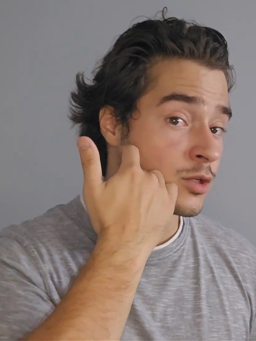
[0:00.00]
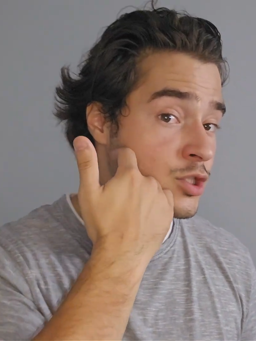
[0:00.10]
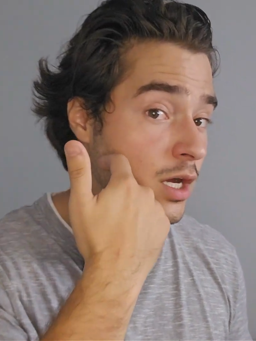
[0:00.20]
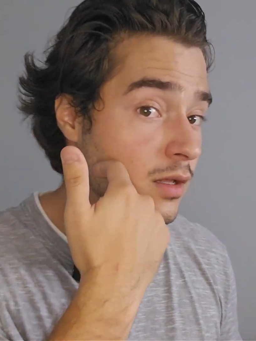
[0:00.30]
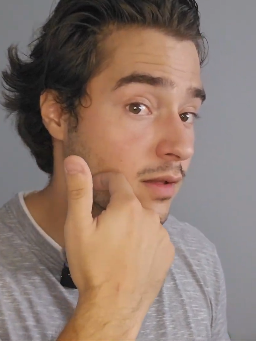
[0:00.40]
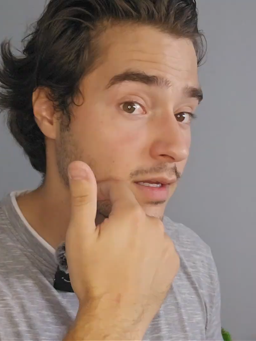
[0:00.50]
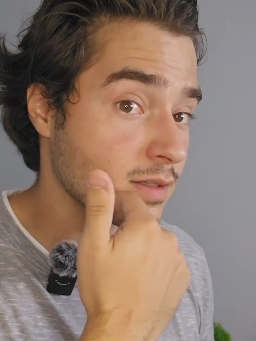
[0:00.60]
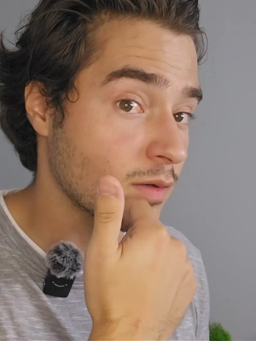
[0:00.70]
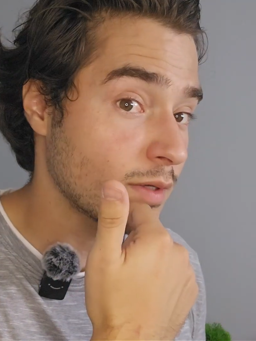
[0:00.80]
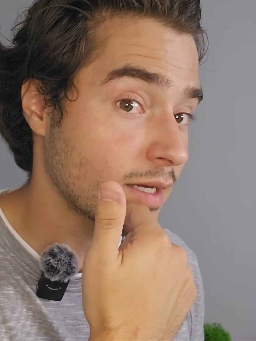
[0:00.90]
Gel is
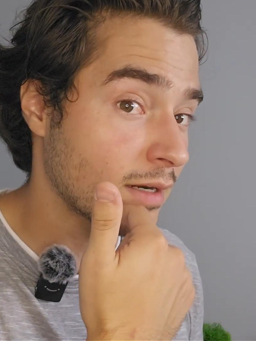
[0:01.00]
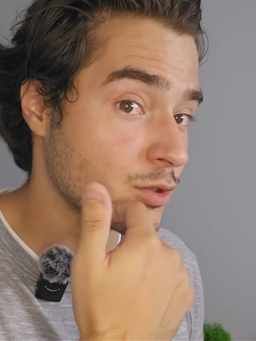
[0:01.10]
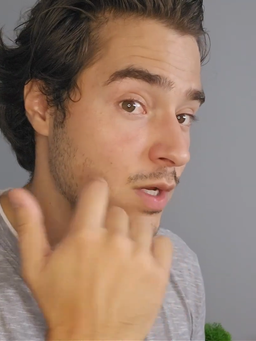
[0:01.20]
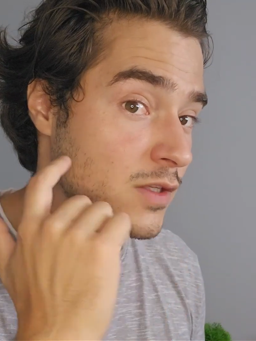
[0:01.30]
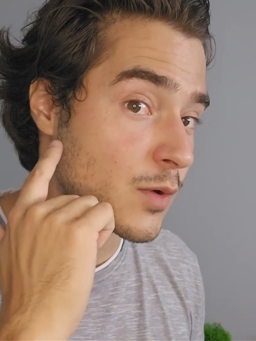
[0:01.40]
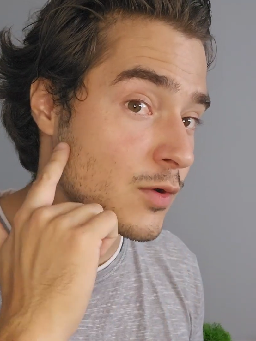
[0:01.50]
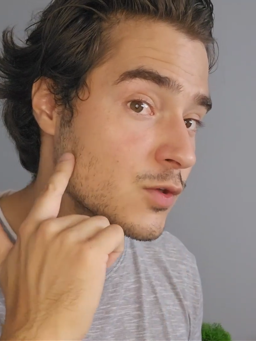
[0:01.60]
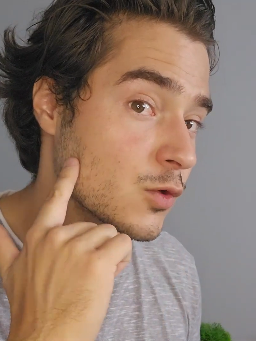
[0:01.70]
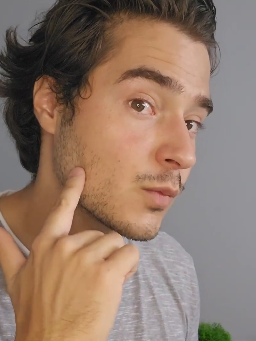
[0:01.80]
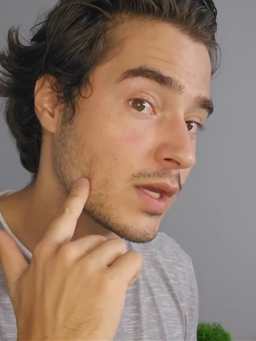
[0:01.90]
going to be kind of transparent,
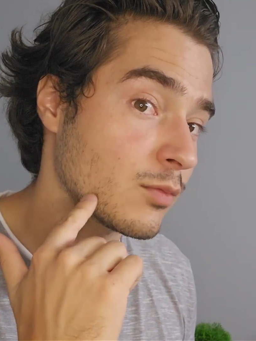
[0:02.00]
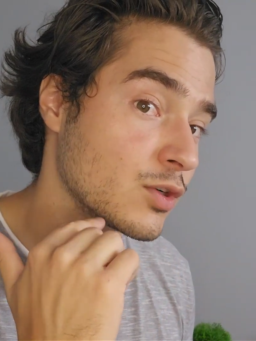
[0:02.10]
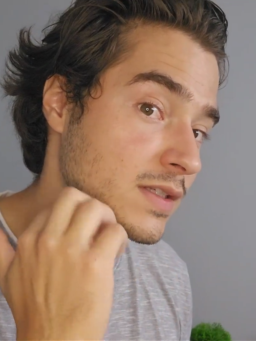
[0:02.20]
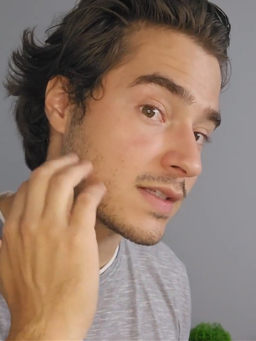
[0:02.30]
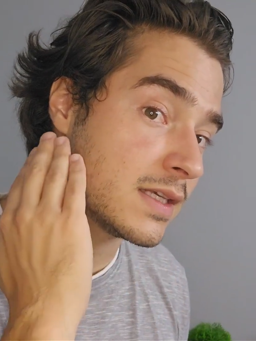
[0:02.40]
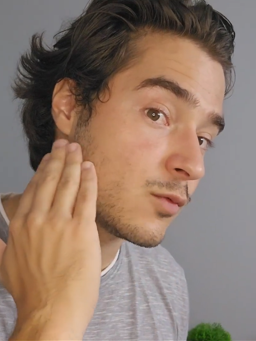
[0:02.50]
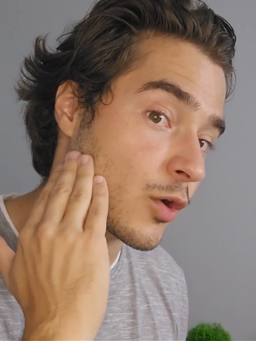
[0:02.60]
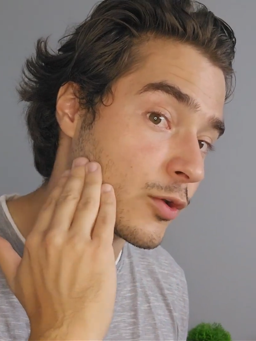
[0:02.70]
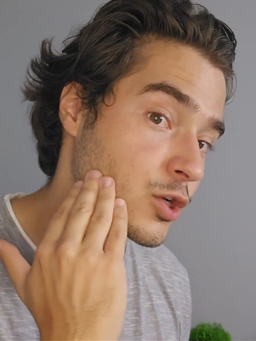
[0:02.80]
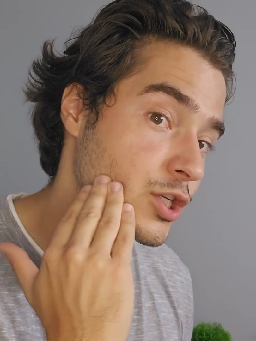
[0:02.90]
so you'll be able to see
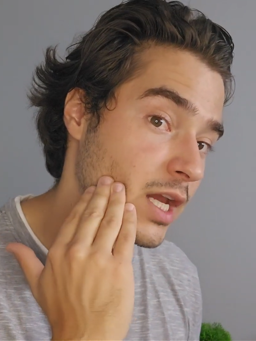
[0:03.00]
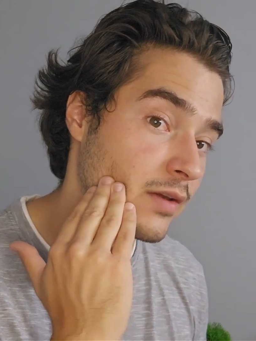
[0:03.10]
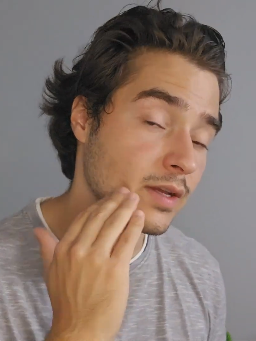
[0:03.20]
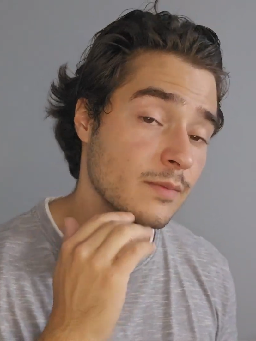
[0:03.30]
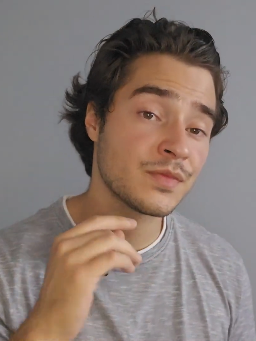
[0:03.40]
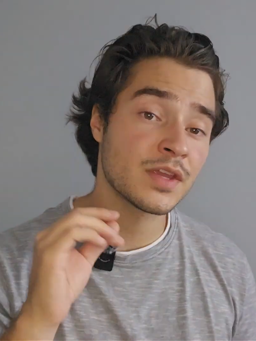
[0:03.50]
where you're shaving.